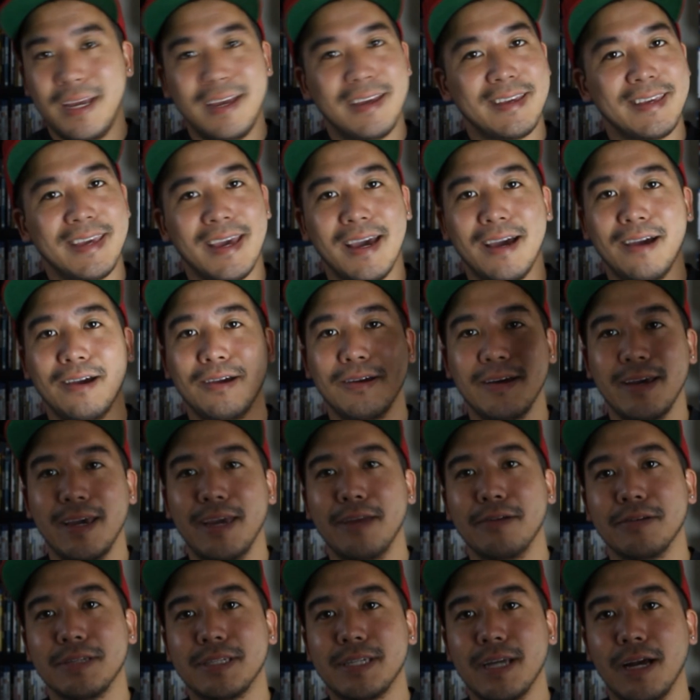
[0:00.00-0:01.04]
Yeah,
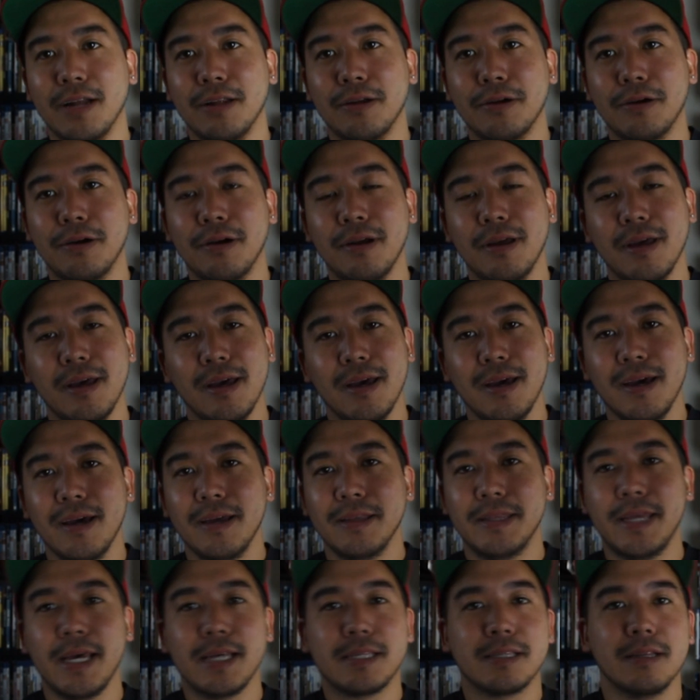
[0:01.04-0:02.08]
Interstellar.
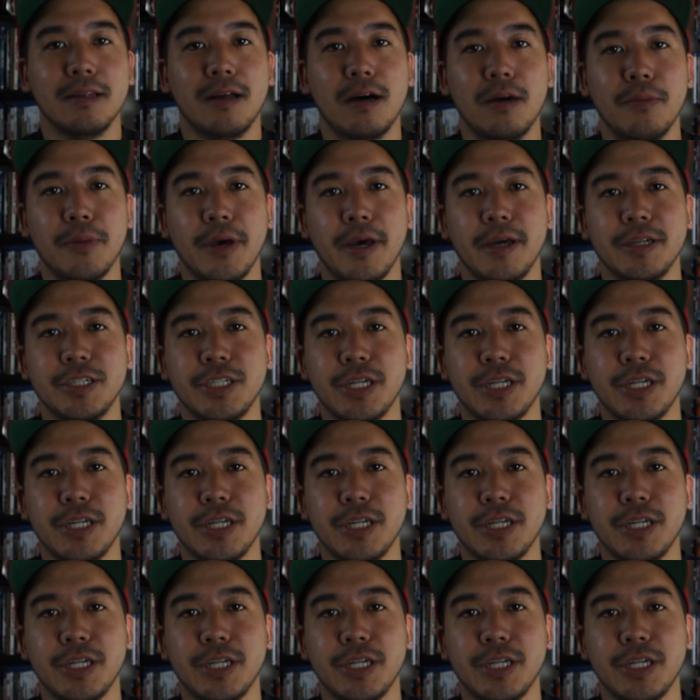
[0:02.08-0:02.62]
Thanks a lot, man.